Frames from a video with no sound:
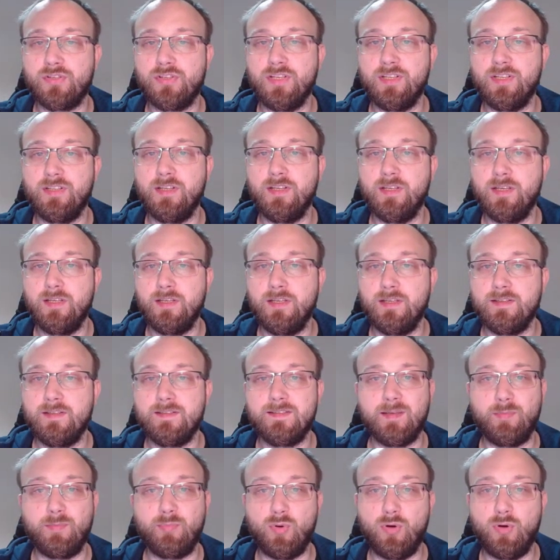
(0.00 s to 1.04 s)
machine
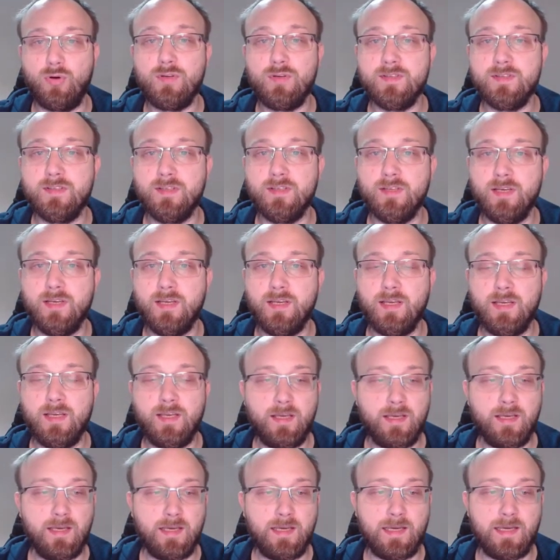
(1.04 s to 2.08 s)
supports.
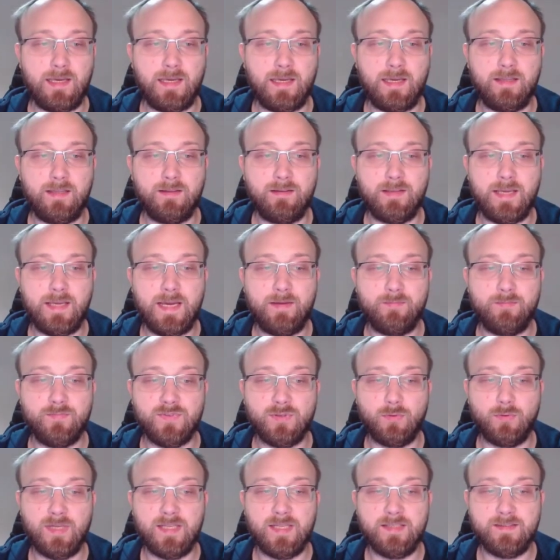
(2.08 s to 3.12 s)
And yeah,
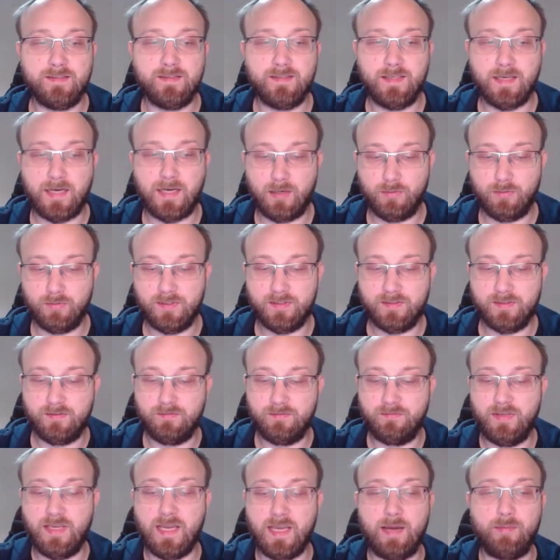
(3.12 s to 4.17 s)
so let's see how this
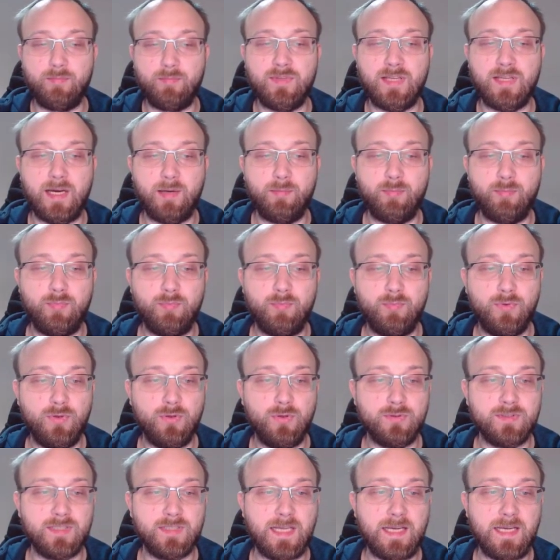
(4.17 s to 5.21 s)
VM type
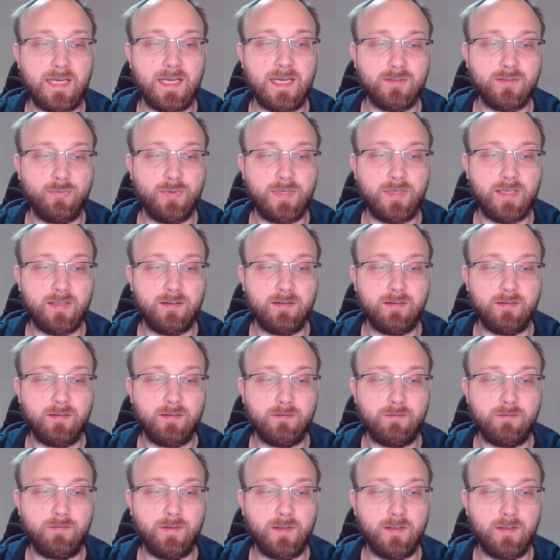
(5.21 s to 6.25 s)
looks like. So we can
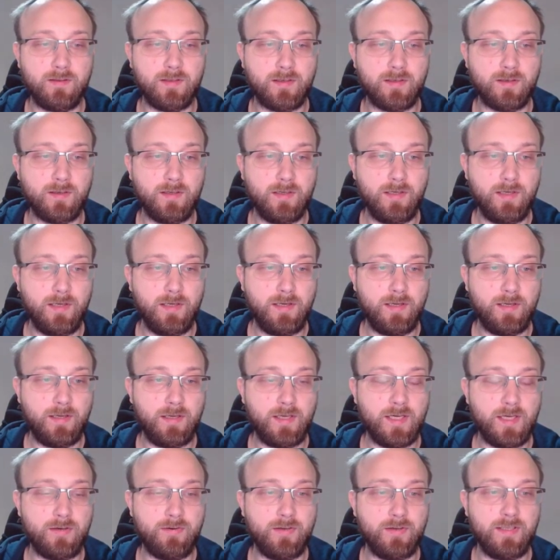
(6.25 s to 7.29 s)
filter
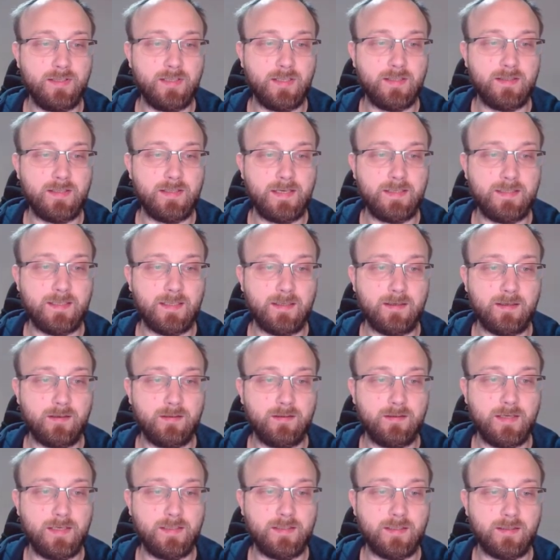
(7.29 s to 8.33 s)
here in the
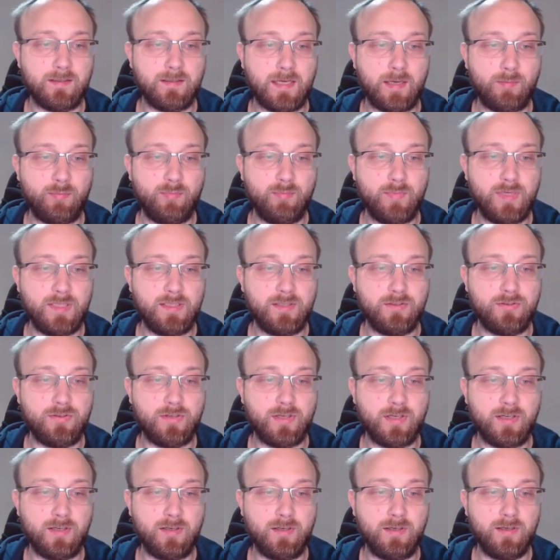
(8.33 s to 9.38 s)
data type
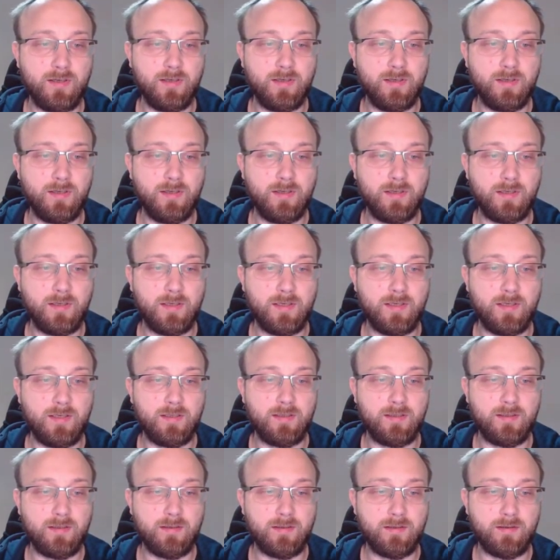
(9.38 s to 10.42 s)
manager,
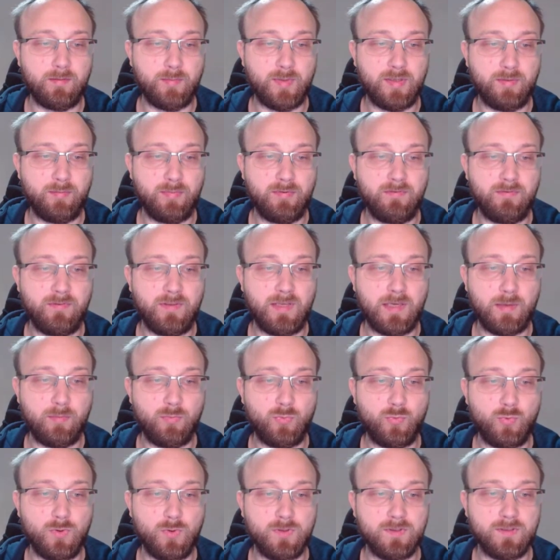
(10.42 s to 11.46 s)
and maybe
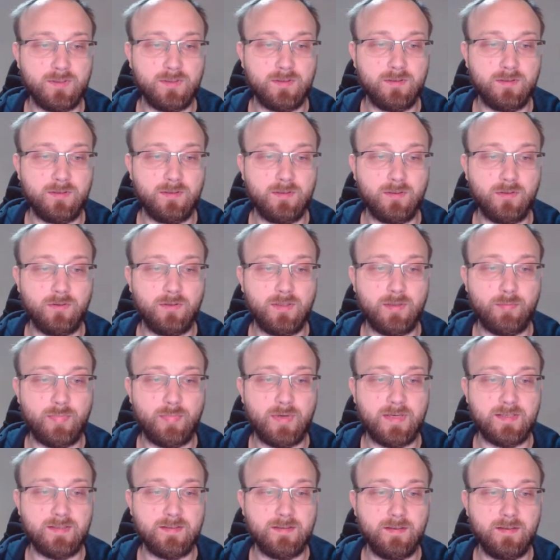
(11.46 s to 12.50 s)
VM was not the
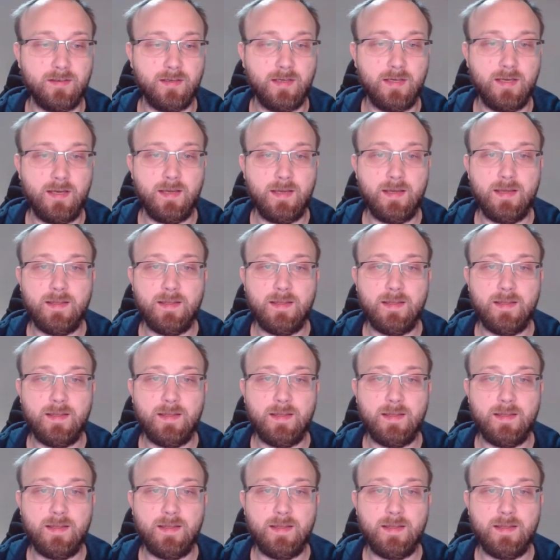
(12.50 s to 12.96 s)
best